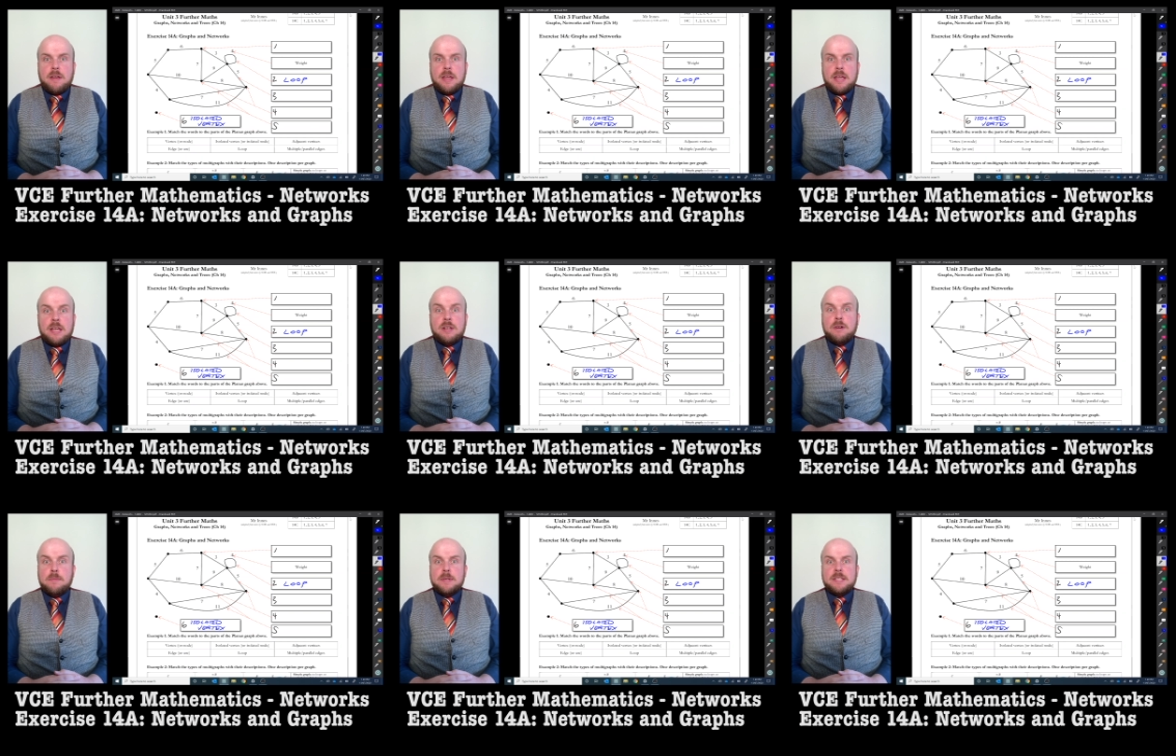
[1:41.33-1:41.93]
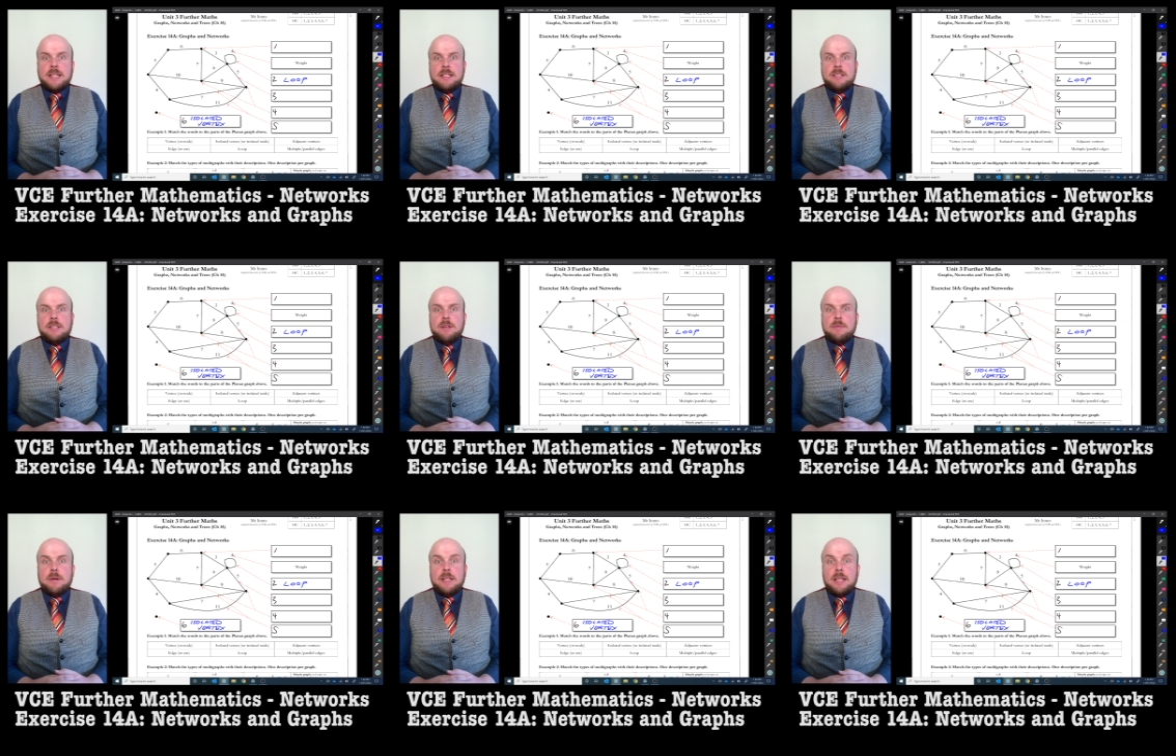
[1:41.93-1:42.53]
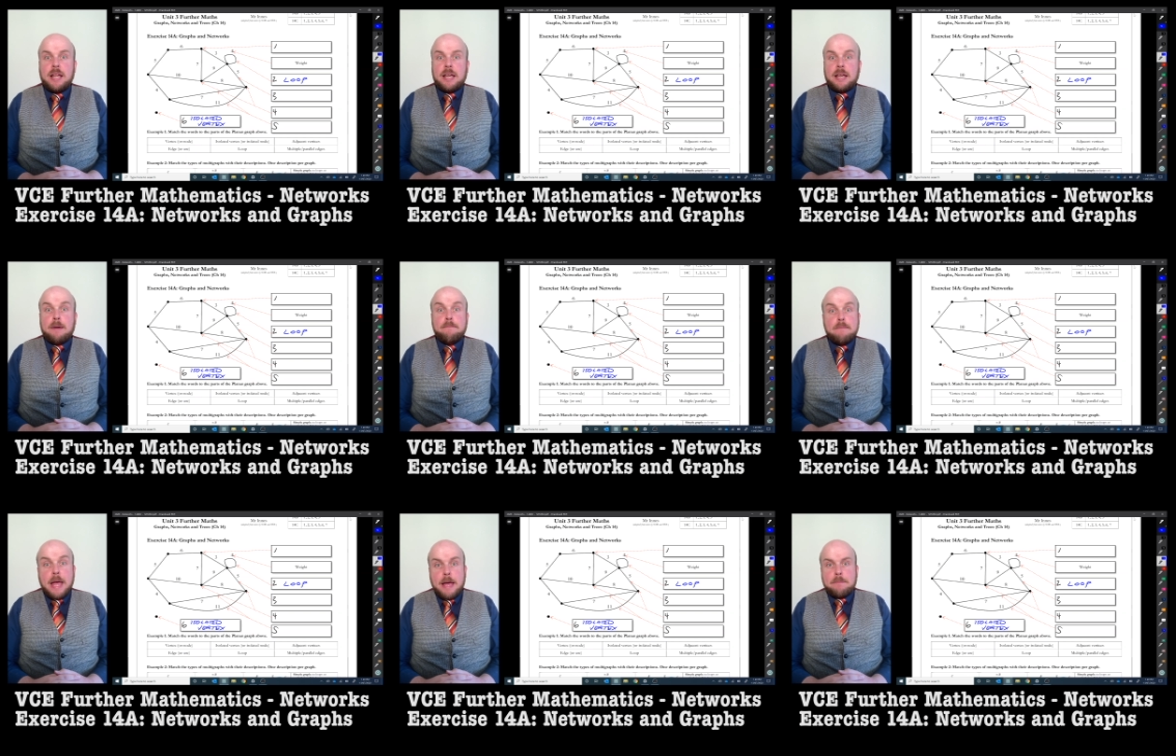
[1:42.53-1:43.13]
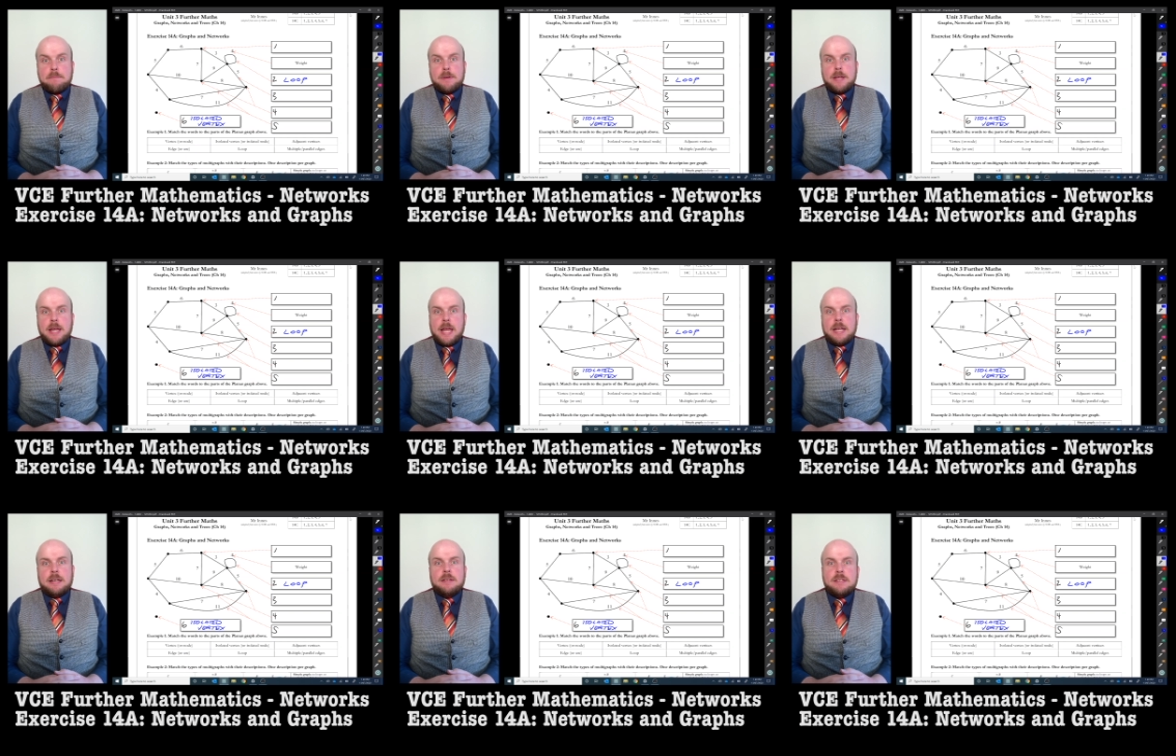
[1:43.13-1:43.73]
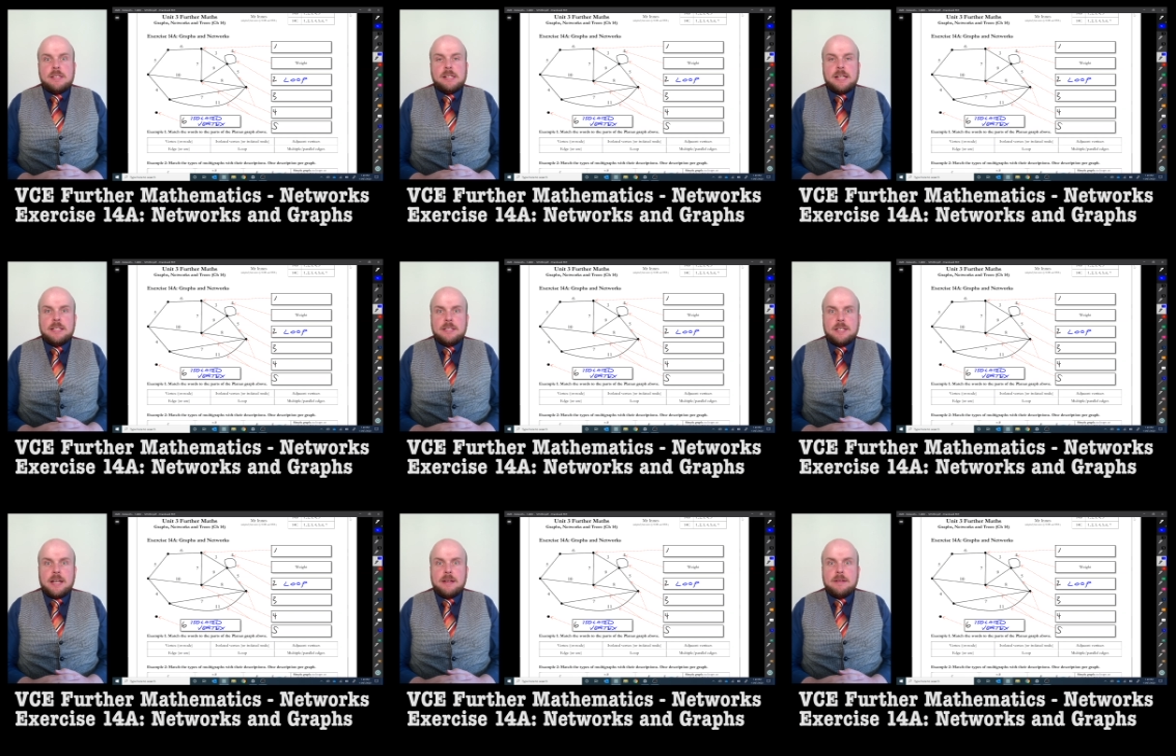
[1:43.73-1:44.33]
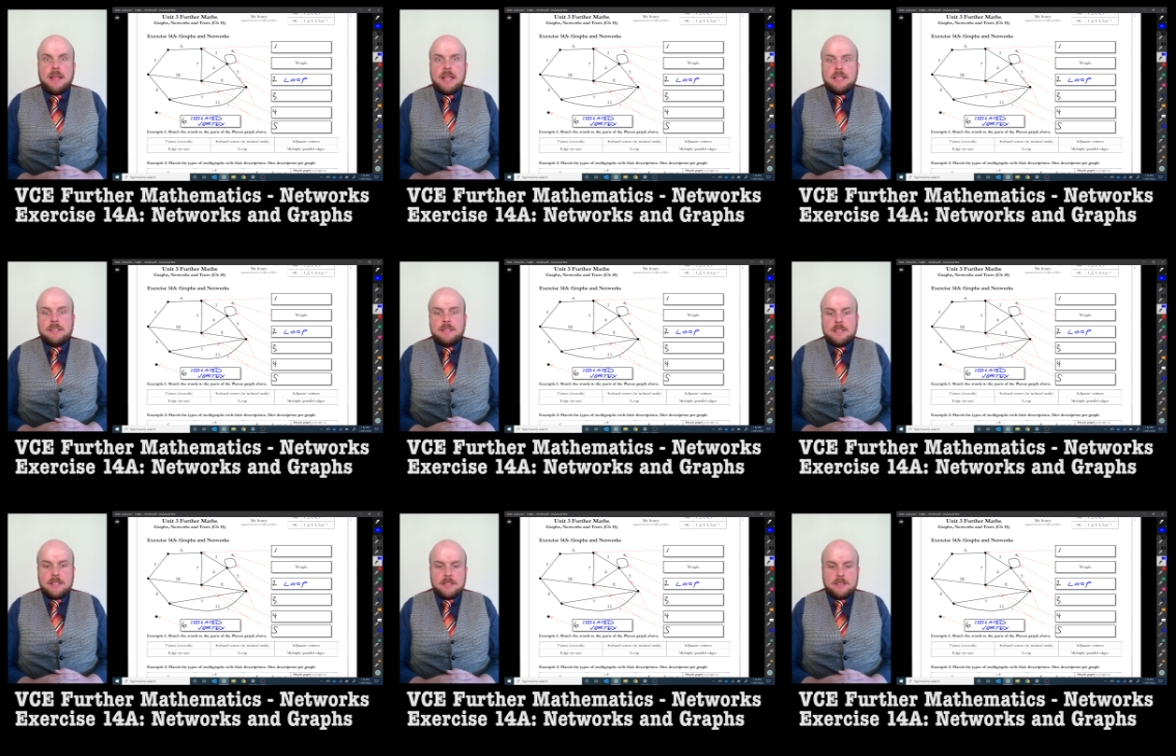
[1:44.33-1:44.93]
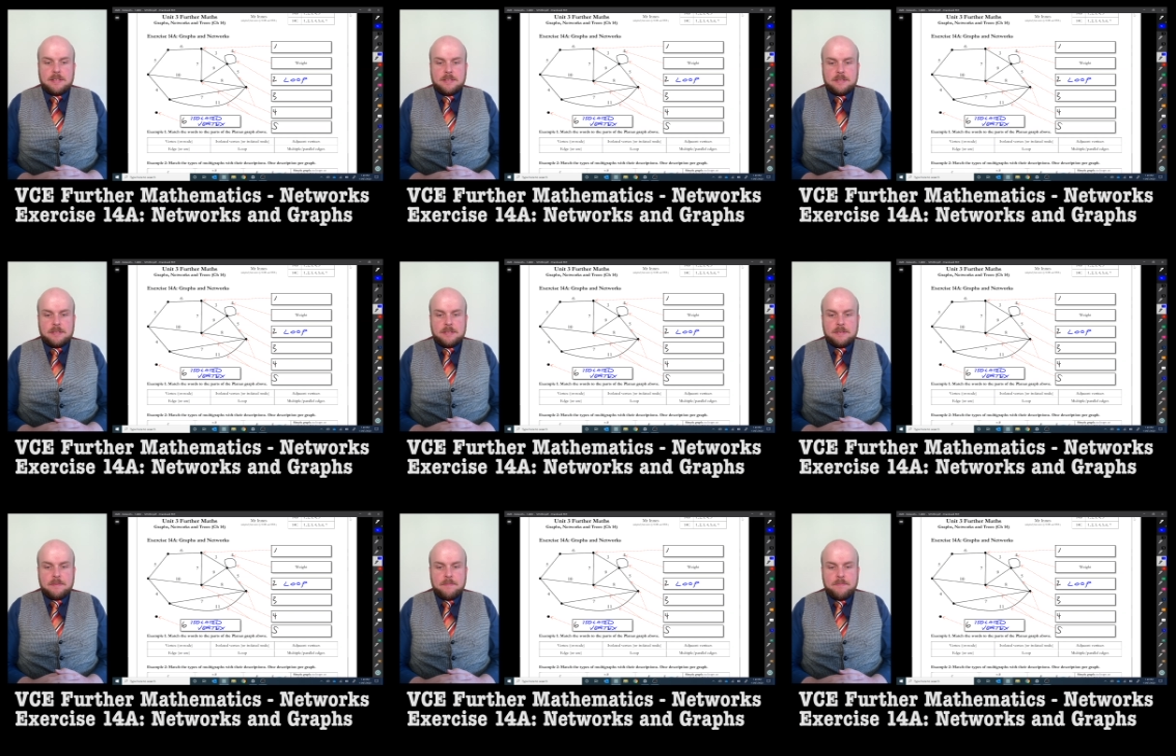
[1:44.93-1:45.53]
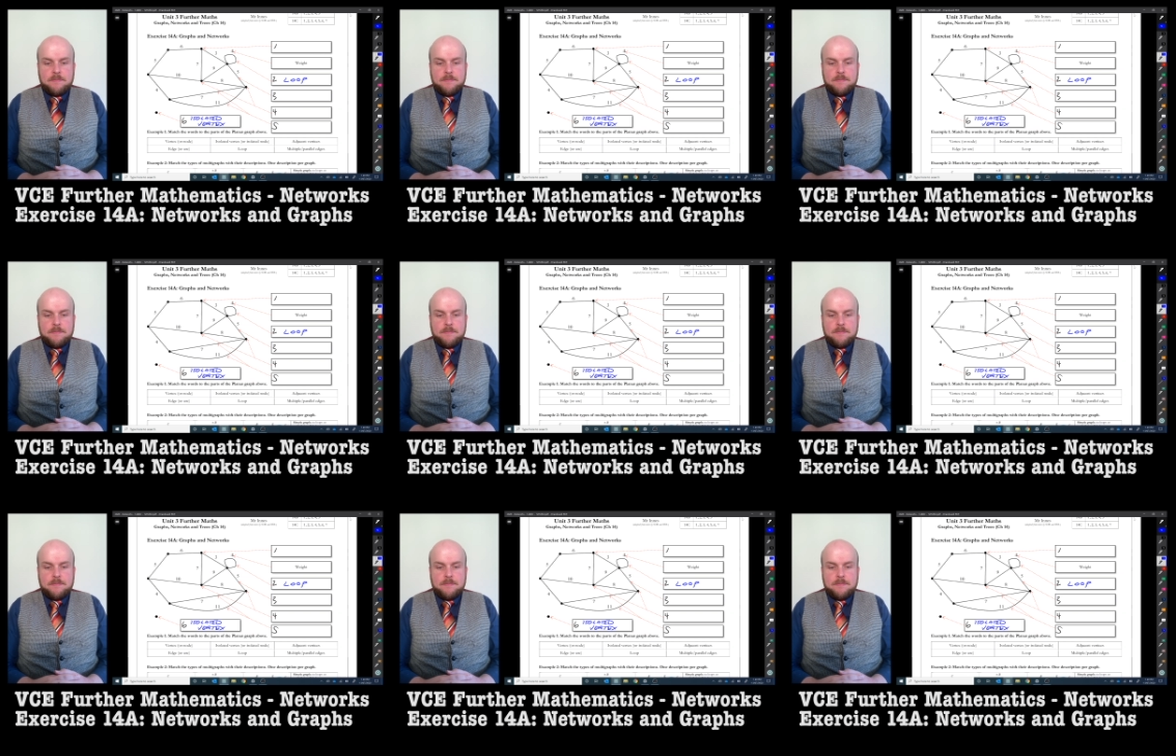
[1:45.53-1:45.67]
You can almost consider it like a map and consider its distance.